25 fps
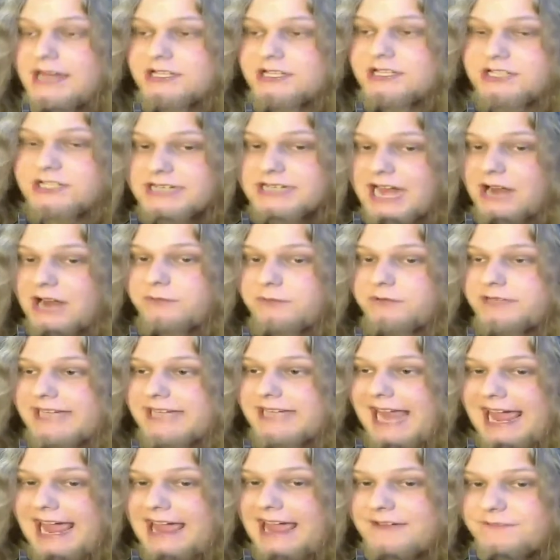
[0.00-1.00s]
to not
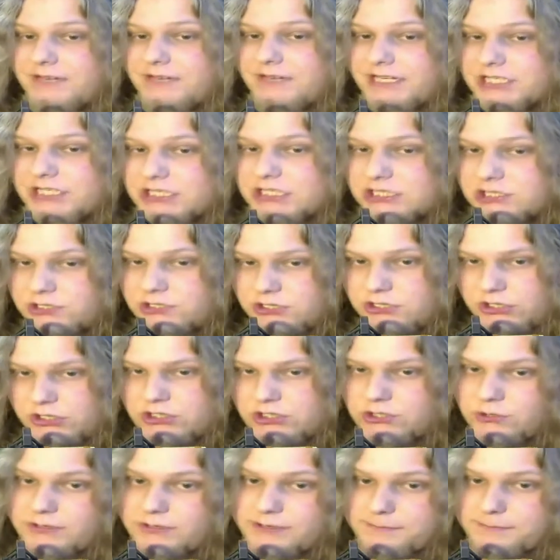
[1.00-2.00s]
really have any
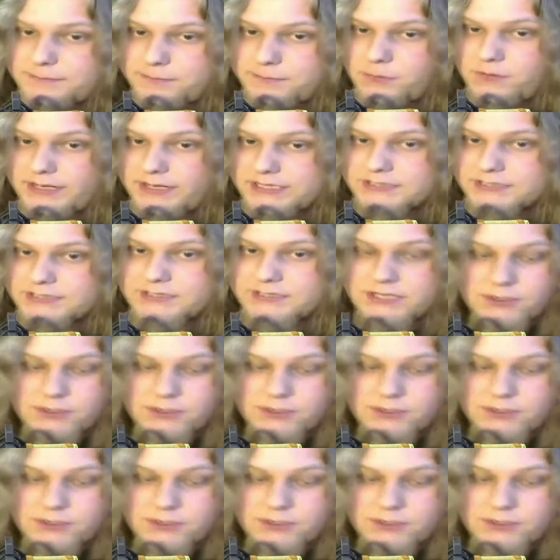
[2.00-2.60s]
shorter points.